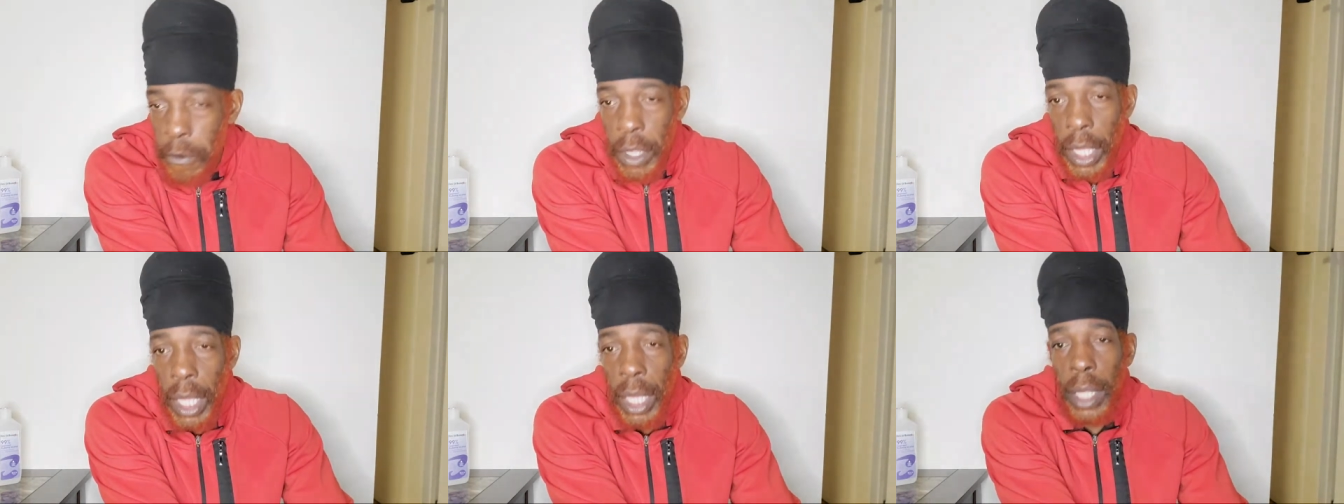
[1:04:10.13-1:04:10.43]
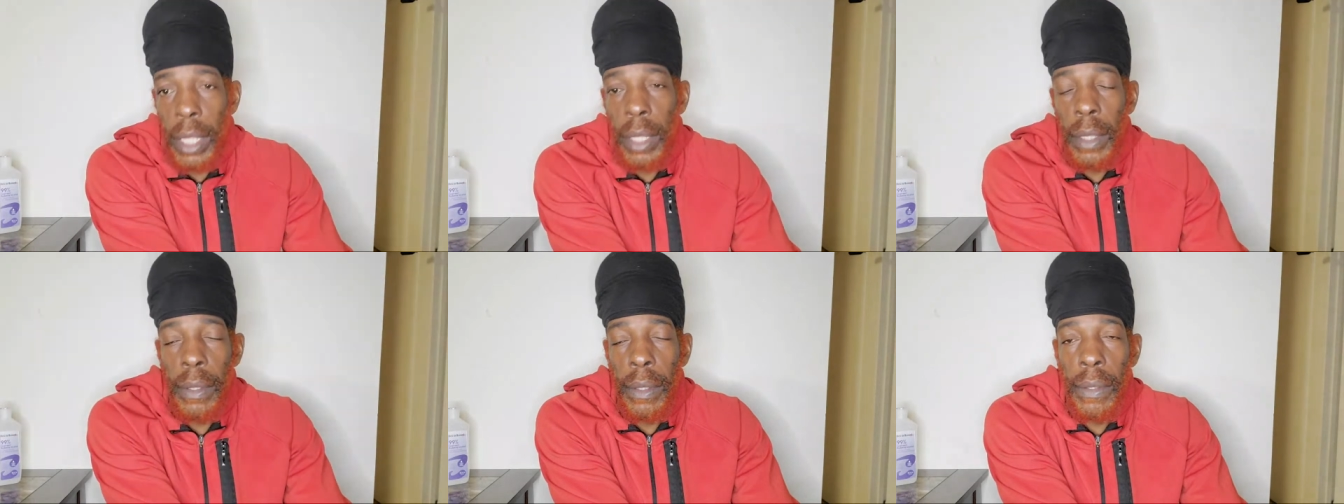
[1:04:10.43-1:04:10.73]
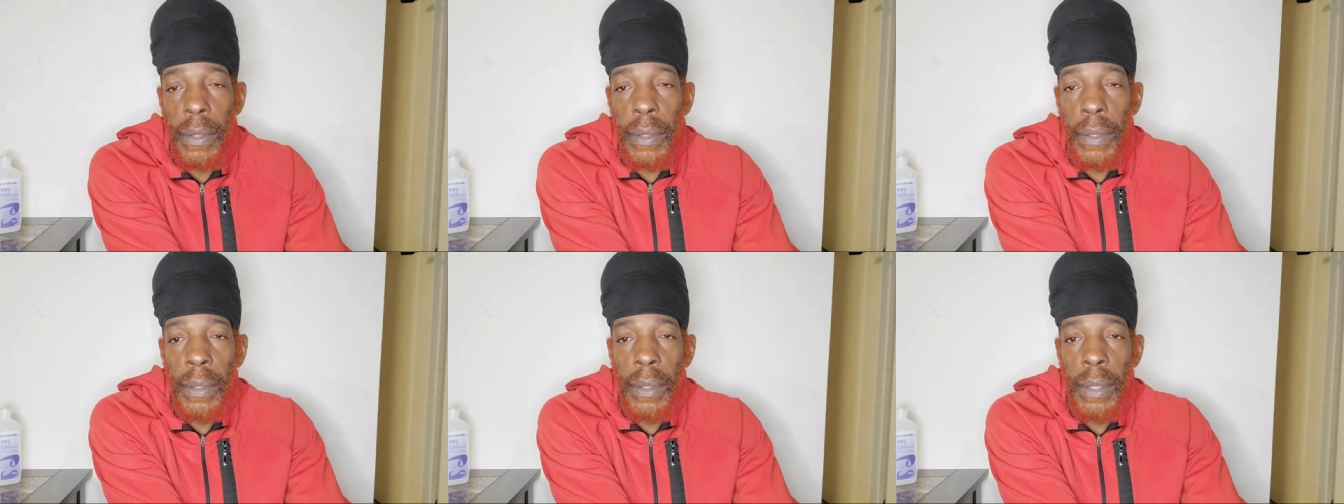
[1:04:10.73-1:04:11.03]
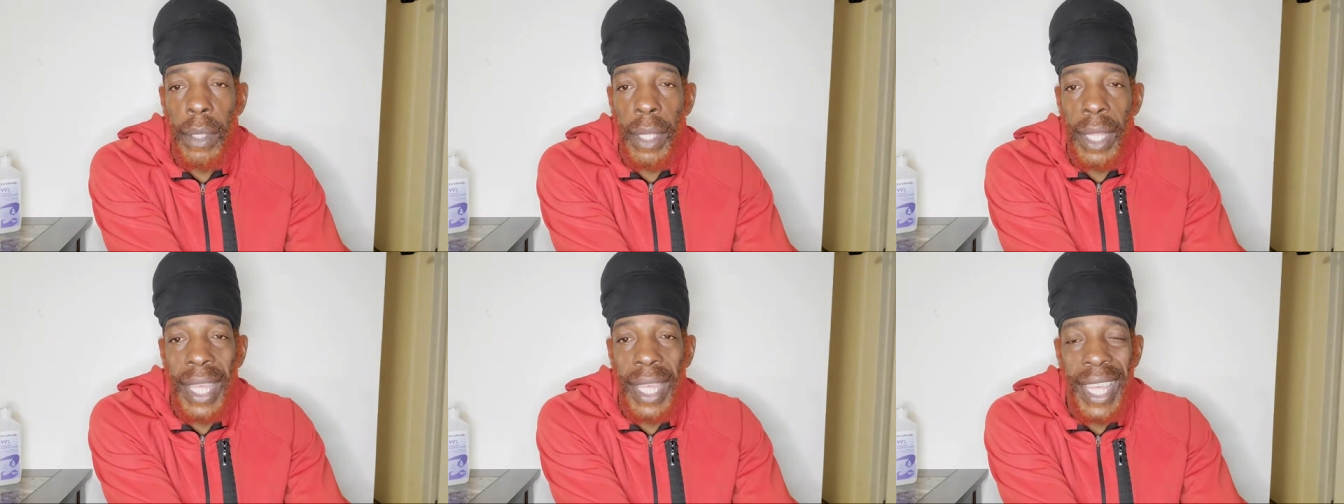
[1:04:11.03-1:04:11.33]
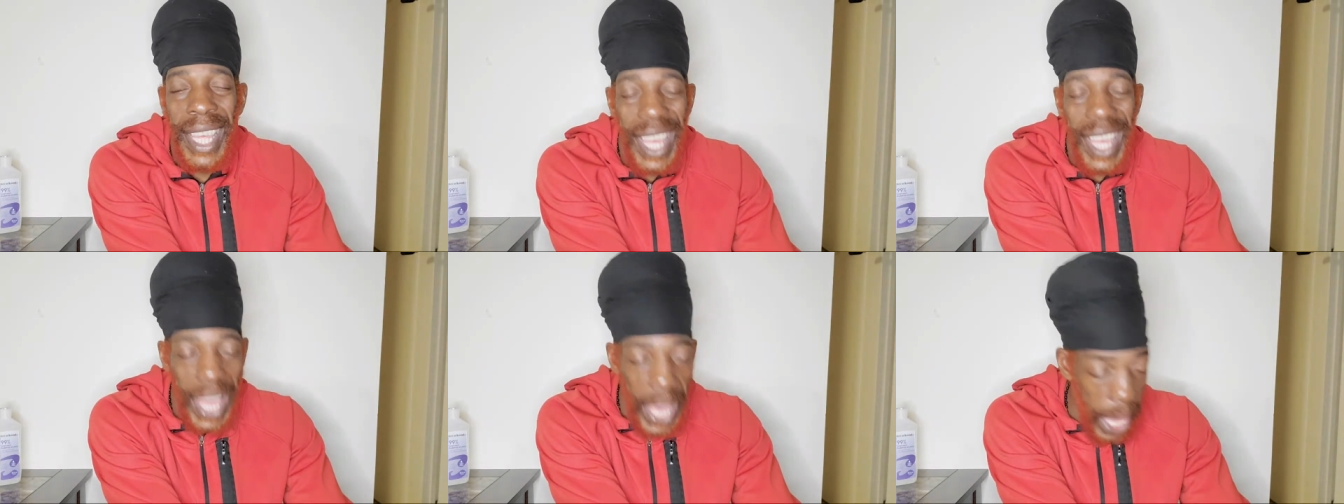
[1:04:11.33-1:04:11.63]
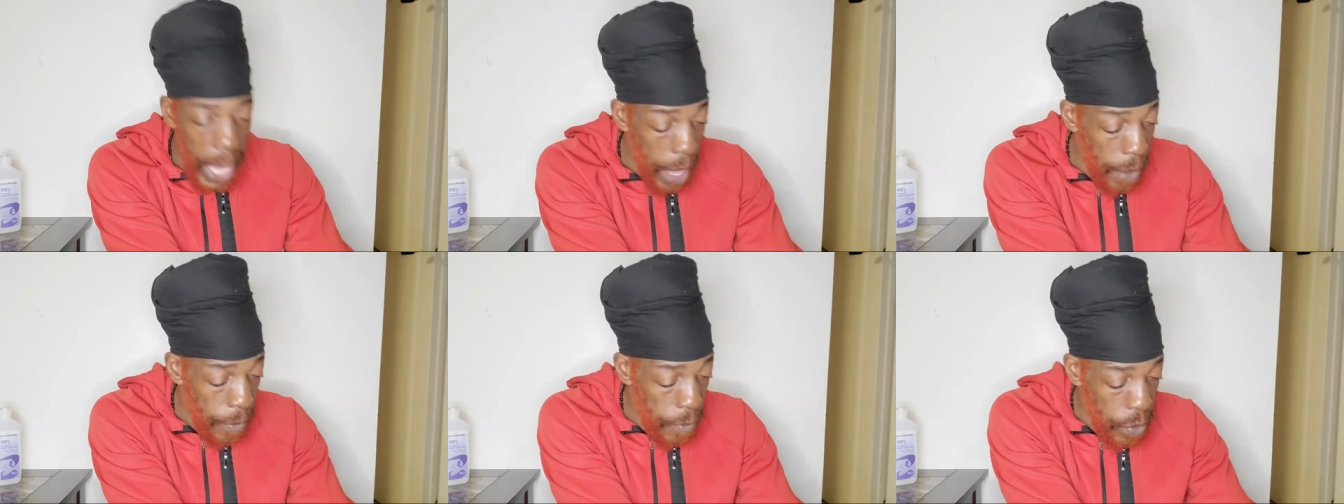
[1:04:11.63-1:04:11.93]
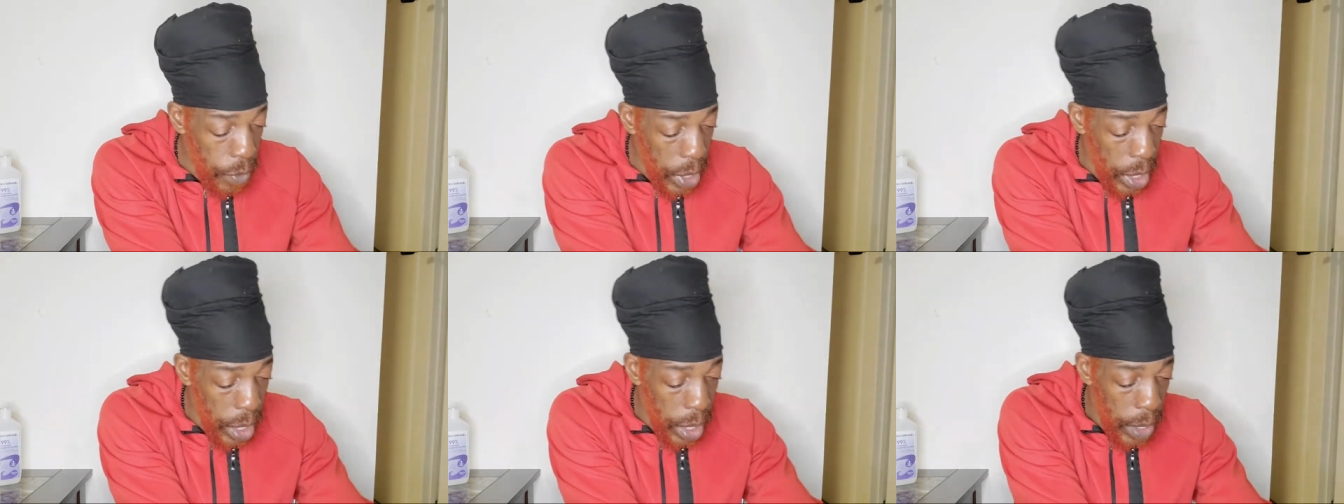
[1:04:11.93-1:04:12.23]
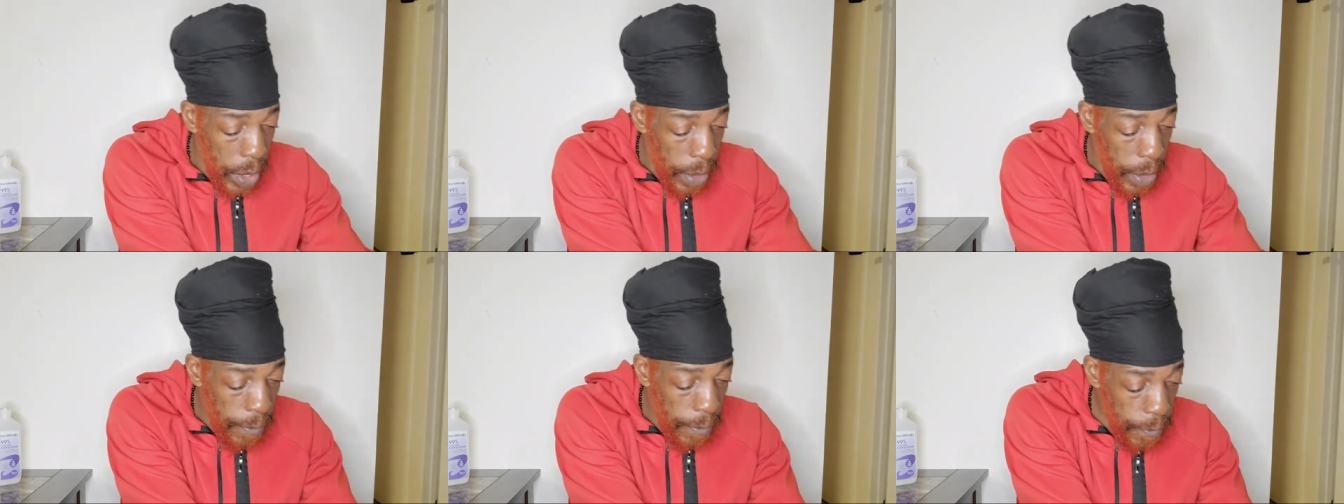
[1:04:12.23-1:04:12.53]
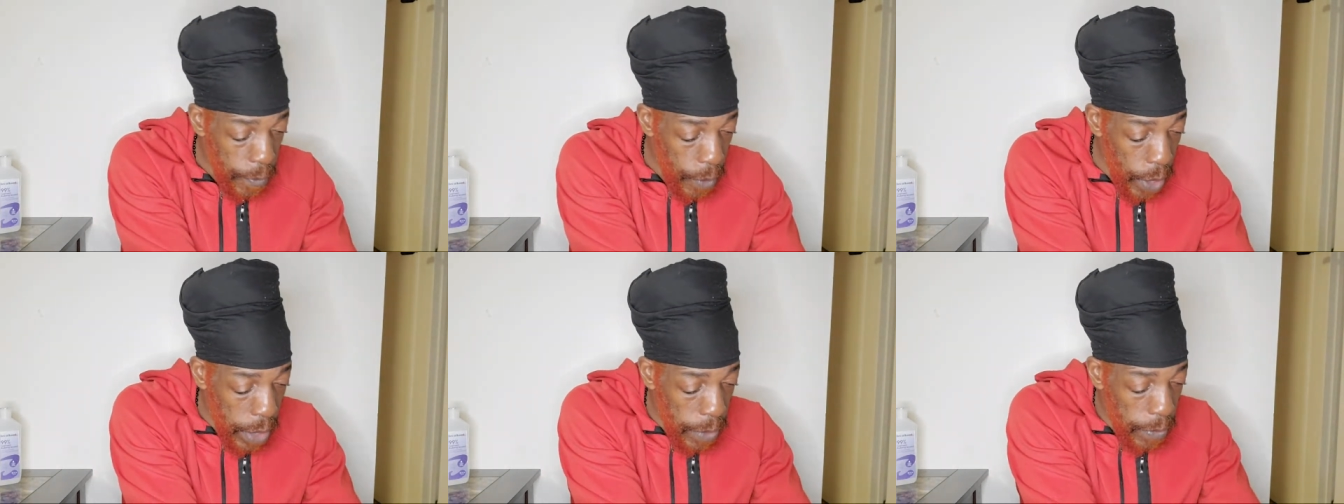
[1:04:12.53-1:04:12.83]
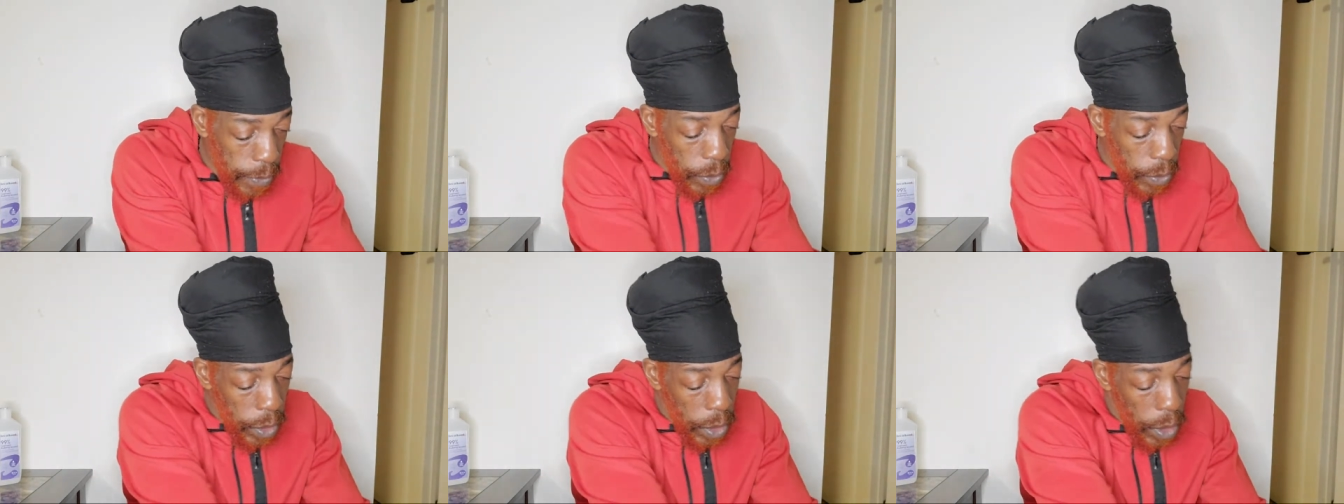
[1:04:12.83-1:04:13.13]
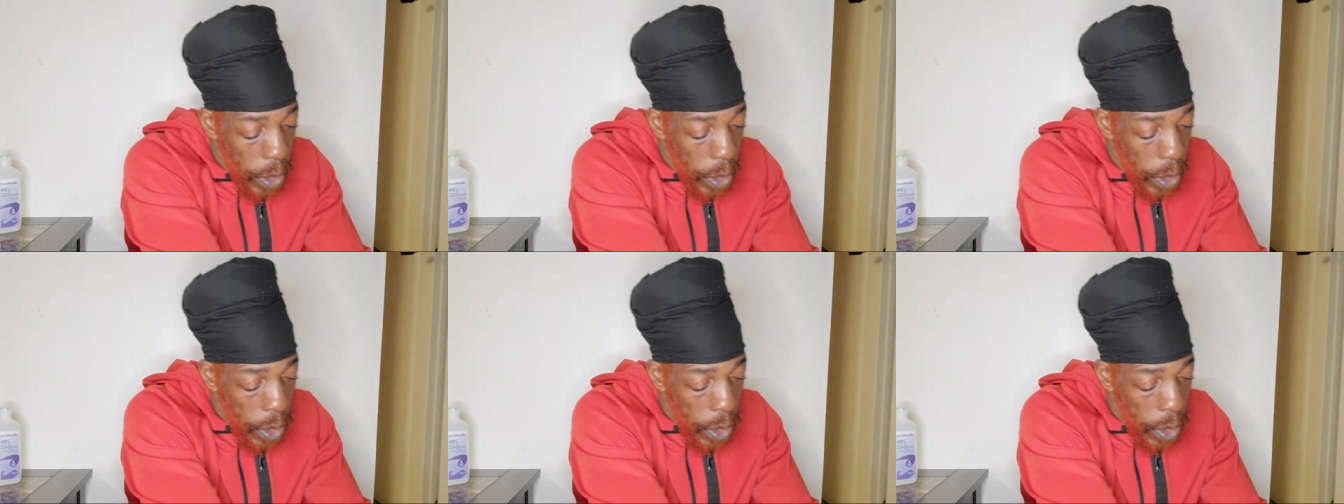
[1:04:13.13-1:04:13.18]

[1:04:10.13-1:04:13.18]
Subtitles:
day. Every day. Fresh food.